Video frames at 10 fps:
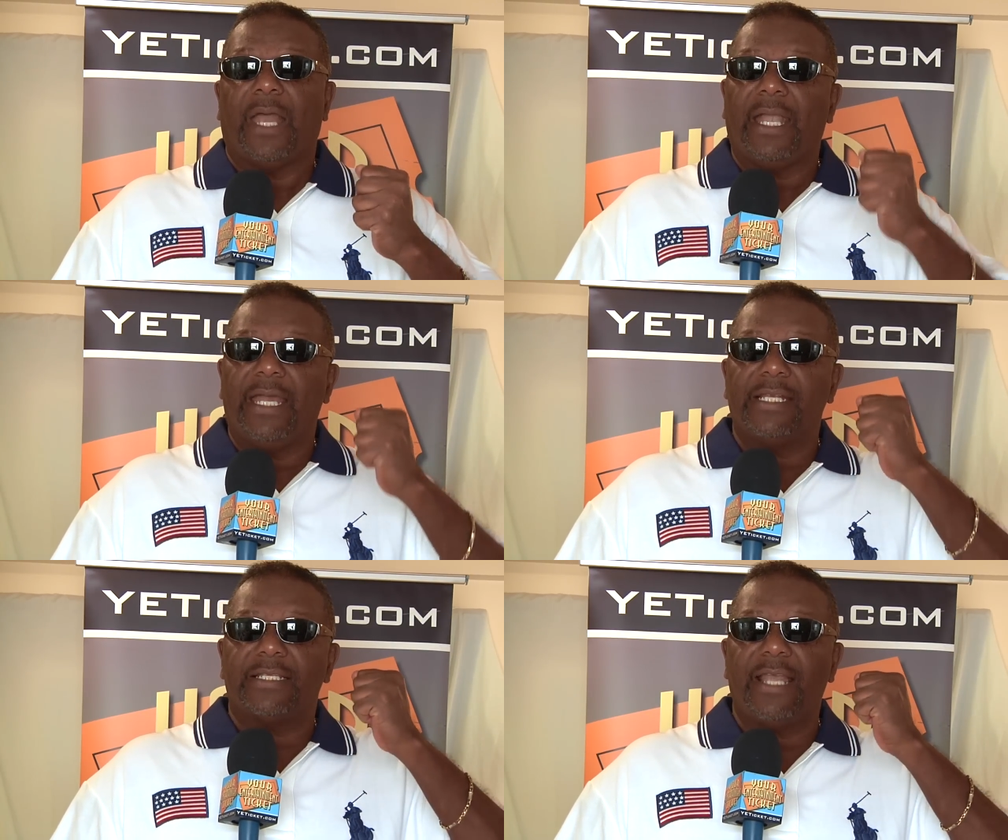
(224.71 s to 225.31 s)
I
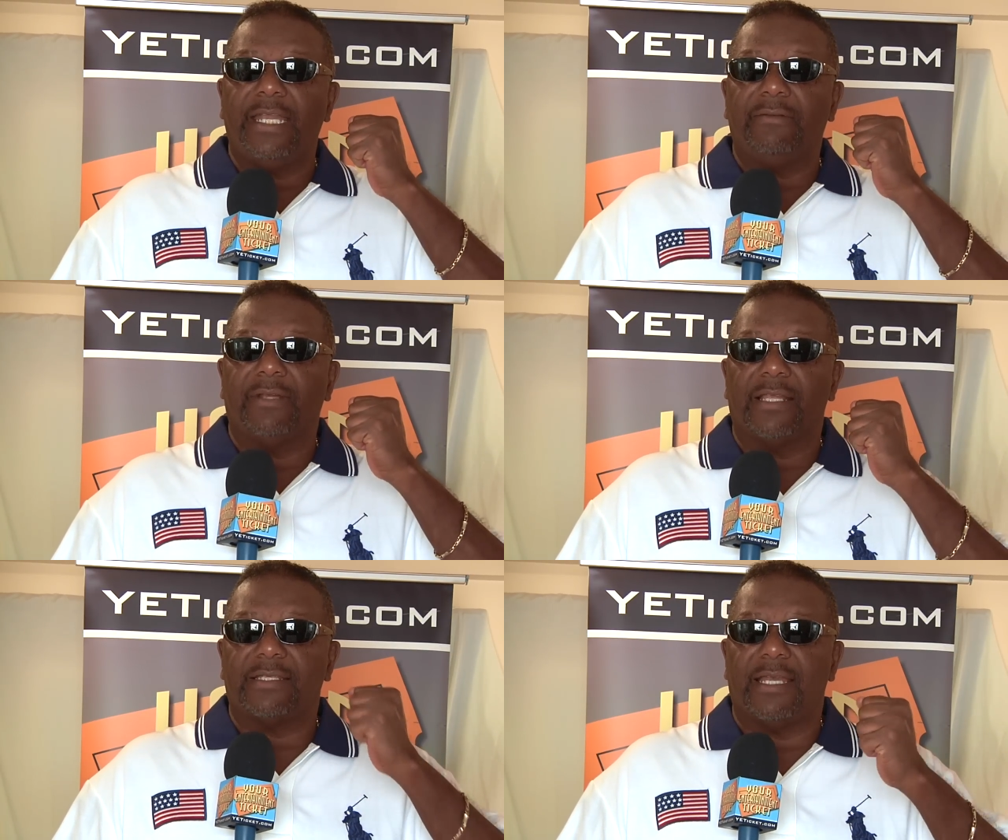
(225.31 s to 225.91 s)
got excited
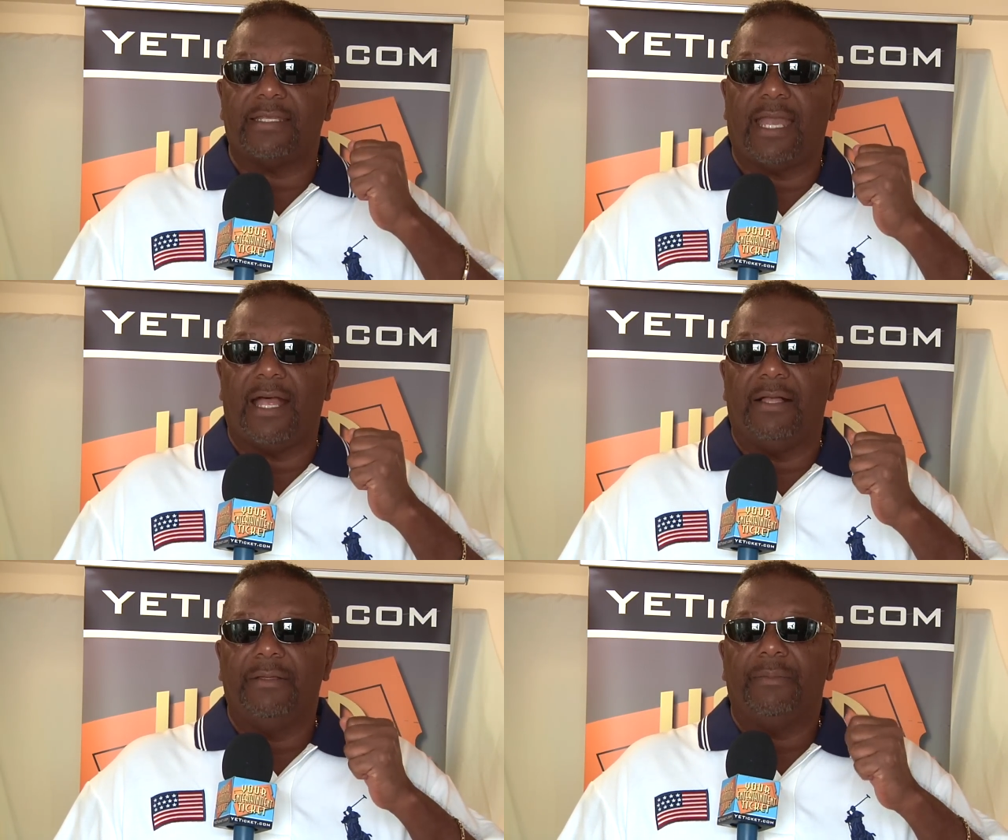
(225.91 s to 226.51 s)
when I sat
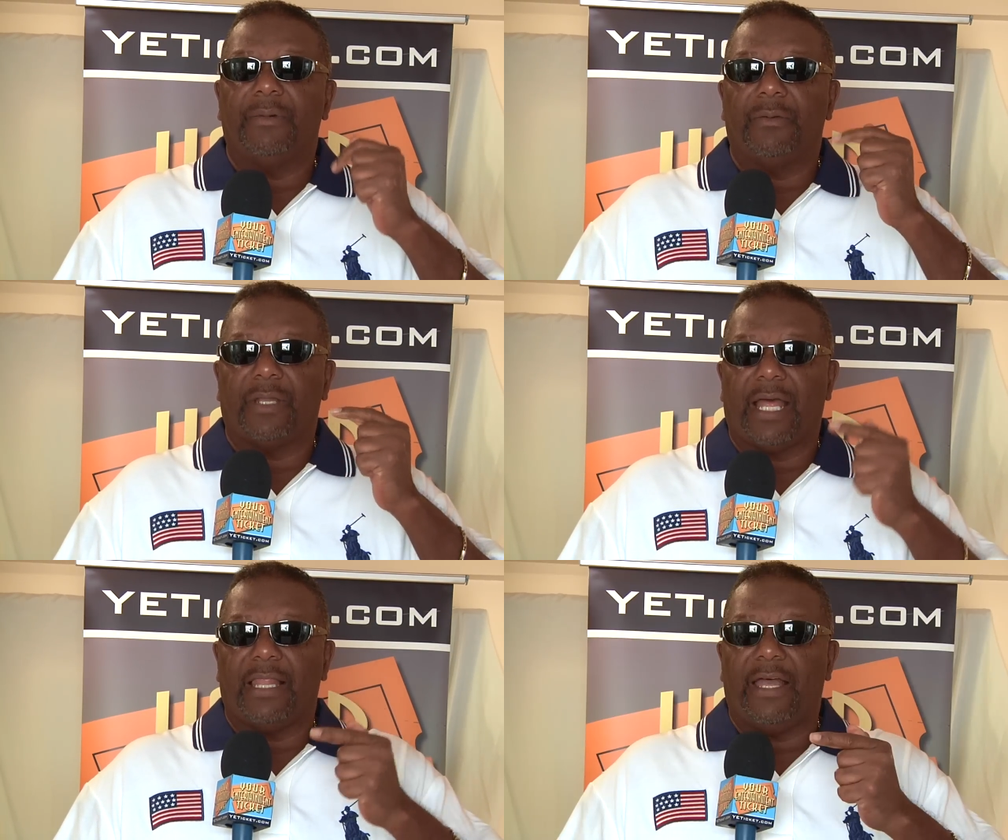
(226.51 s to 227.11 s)
down, but
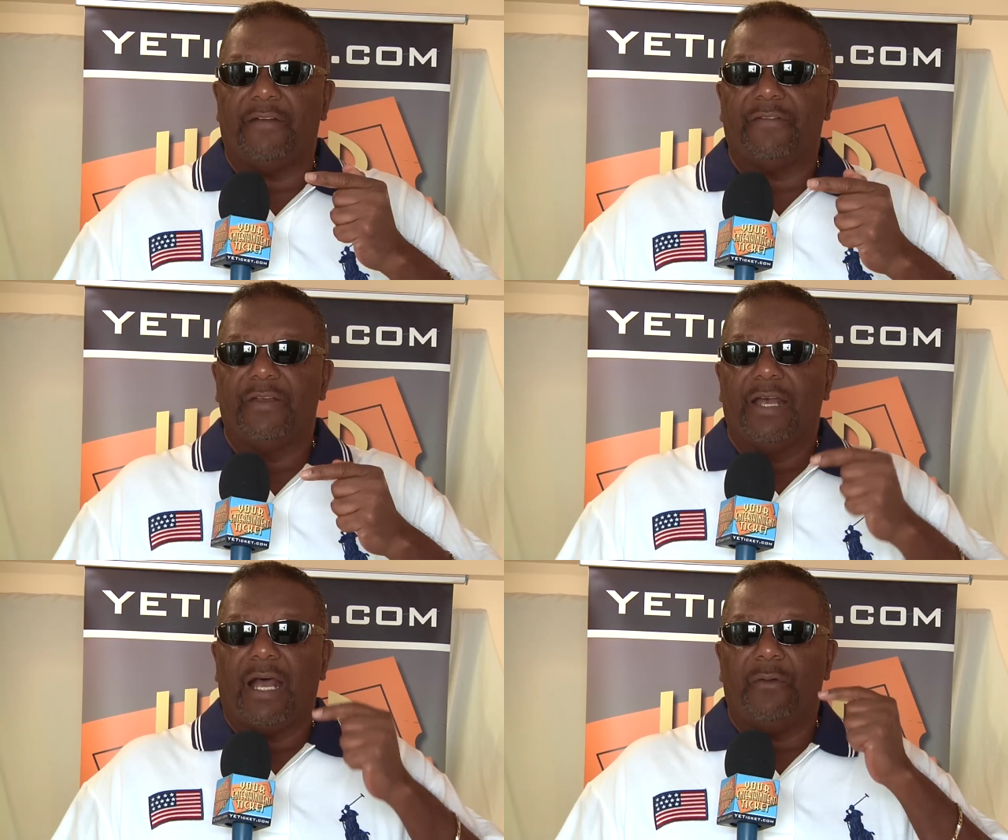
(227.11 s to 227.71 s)
when I left,
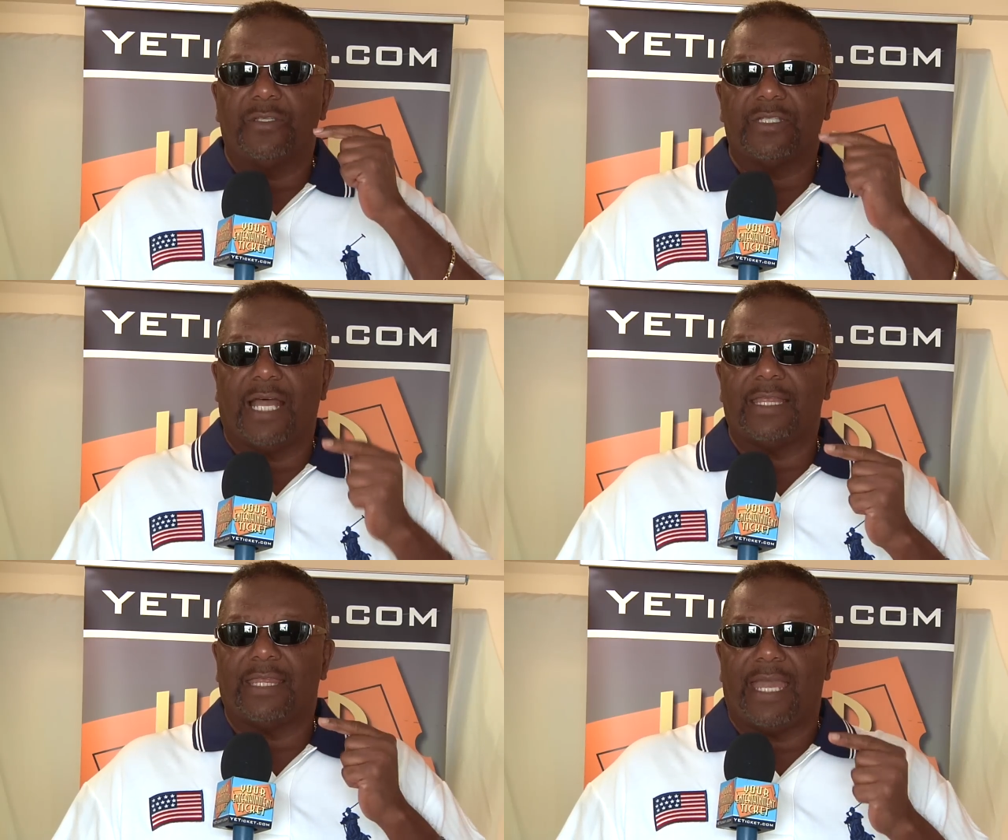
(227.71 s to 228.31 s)
I was
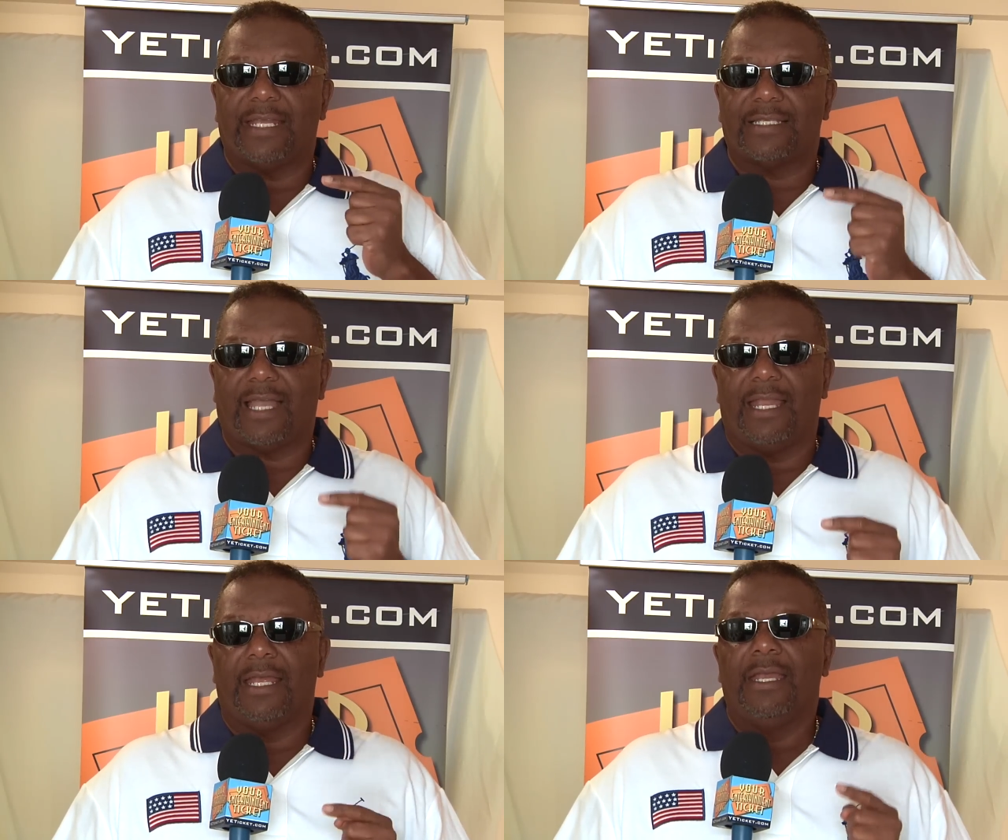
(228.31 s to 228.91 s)
not that
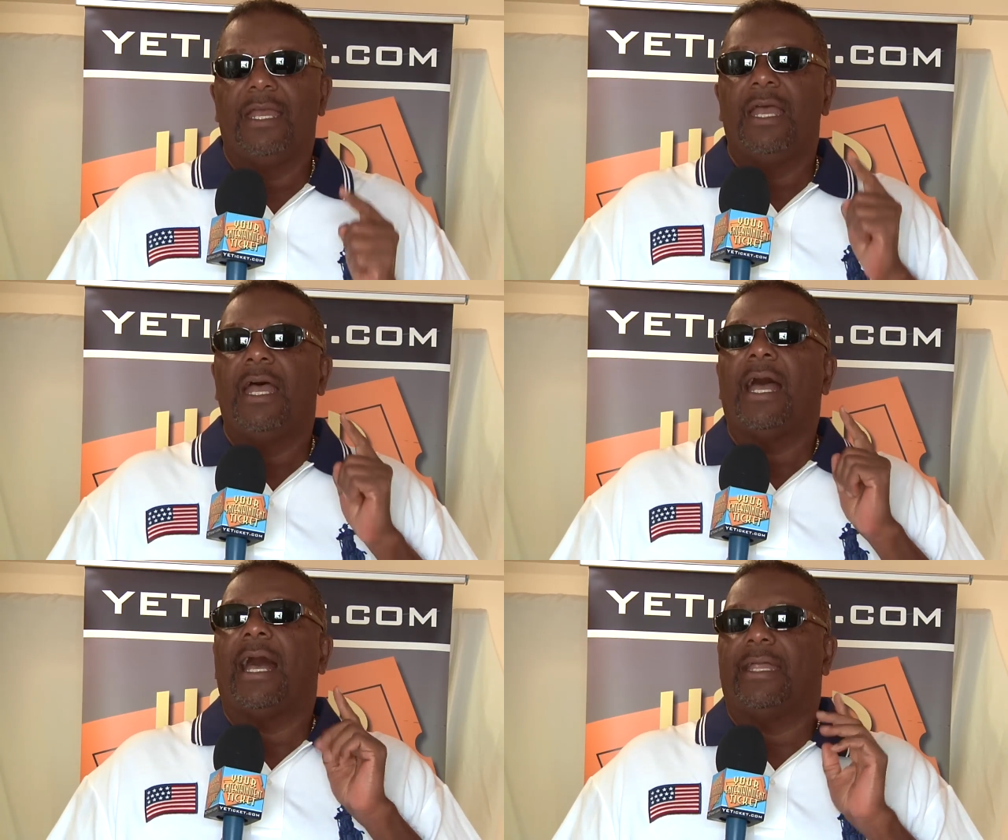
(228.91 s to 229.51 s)
excited.
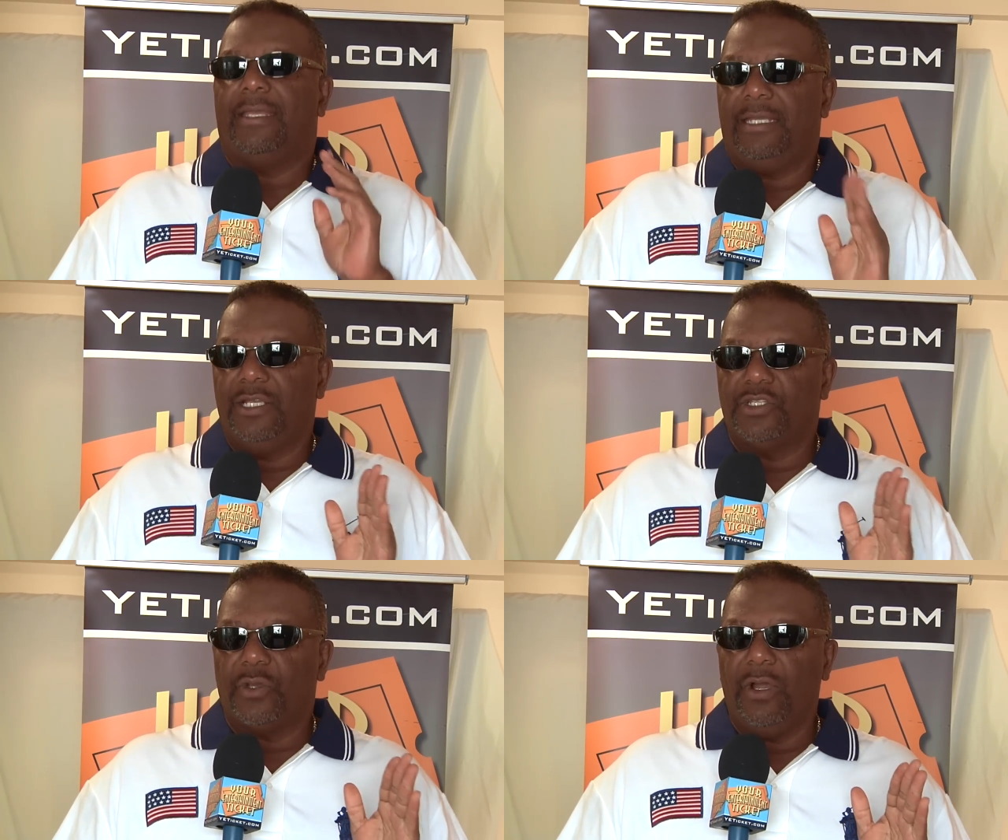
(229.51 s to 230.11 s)
I did
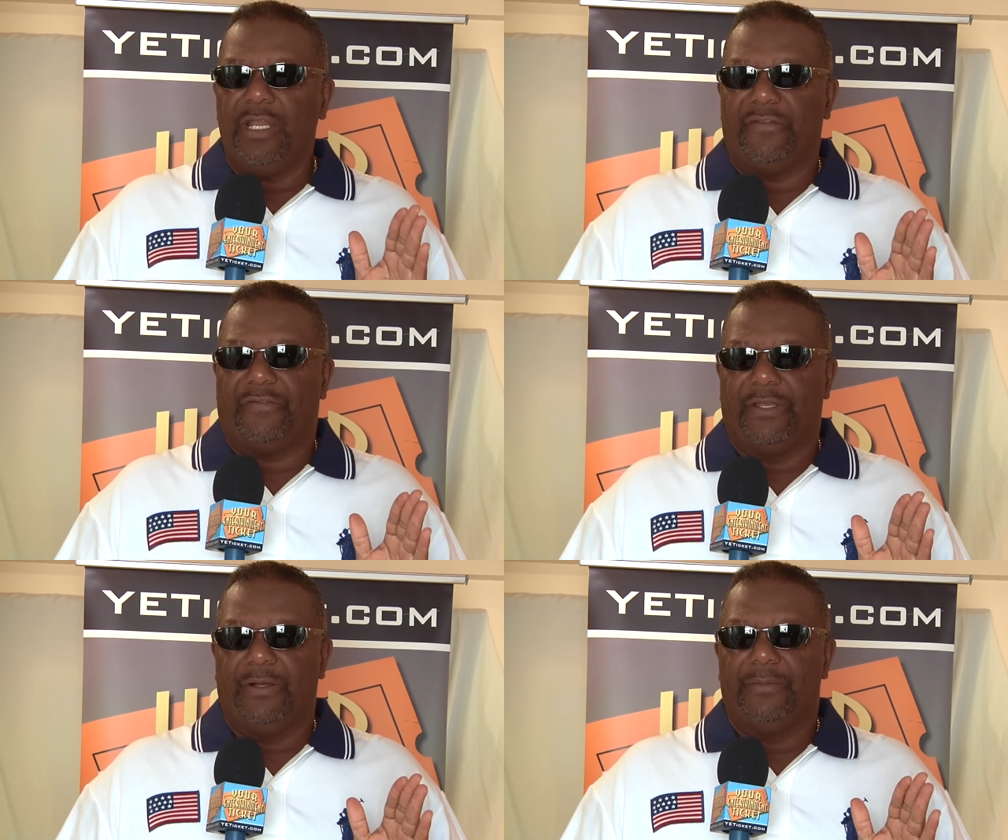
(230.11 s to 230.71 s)
enjoy the
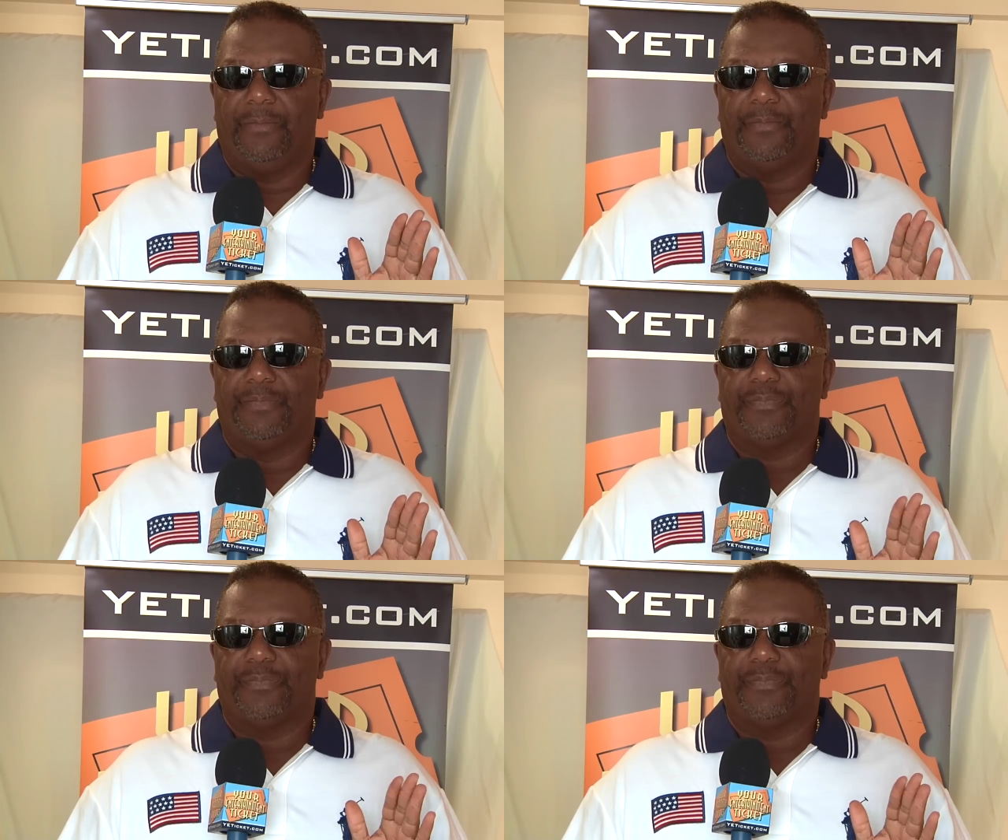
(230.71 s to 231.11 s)
film,